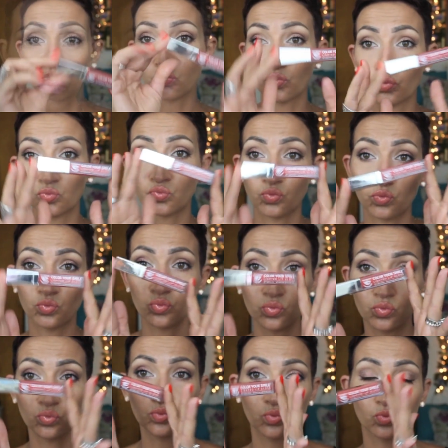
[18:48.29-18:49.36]

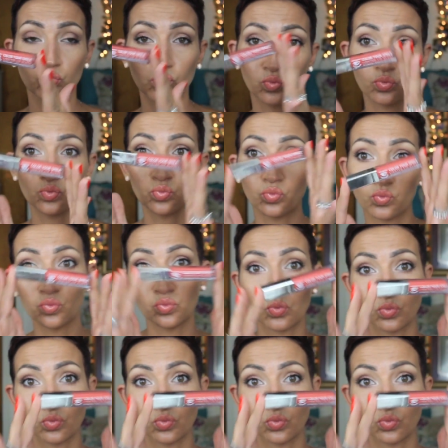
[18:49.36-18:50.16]
No one is speaking in this clip.